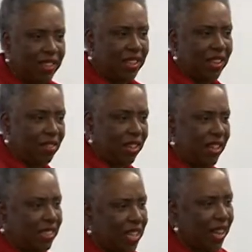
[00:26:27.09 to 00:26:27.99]
during
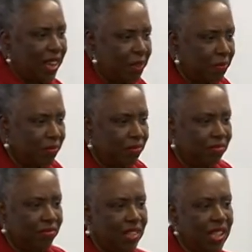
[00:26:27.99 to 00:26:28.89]
that time,
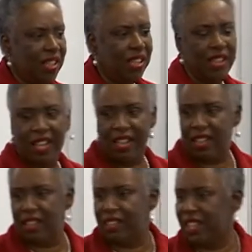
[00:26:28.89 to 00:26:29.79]
and then they
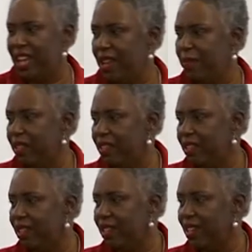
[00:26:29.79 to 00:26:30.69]
uh, came
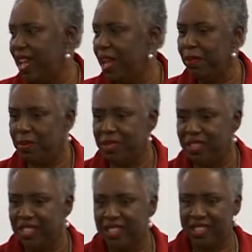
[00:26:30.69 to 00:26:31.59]
and named them the
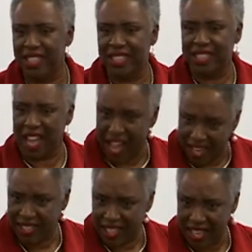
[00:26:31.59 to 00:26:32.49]
Tennessee
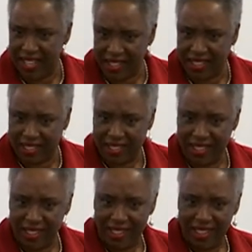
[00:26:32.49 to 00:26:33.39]
Titans.
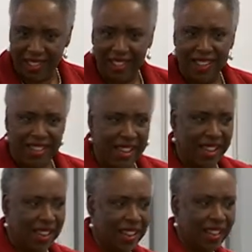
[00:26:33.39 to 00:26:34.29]

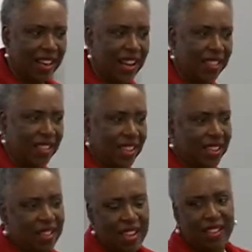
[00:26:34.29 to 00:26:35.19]
Yeah, and then I think
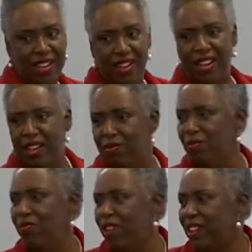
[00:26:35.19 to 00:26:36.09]
in that year they
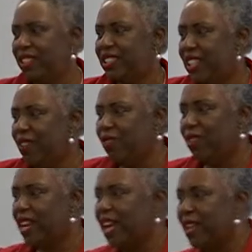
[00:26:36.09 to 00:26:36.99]
won
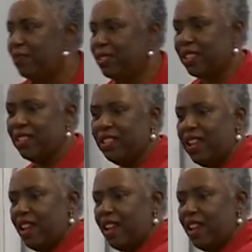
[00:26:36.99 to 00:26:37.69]
several games and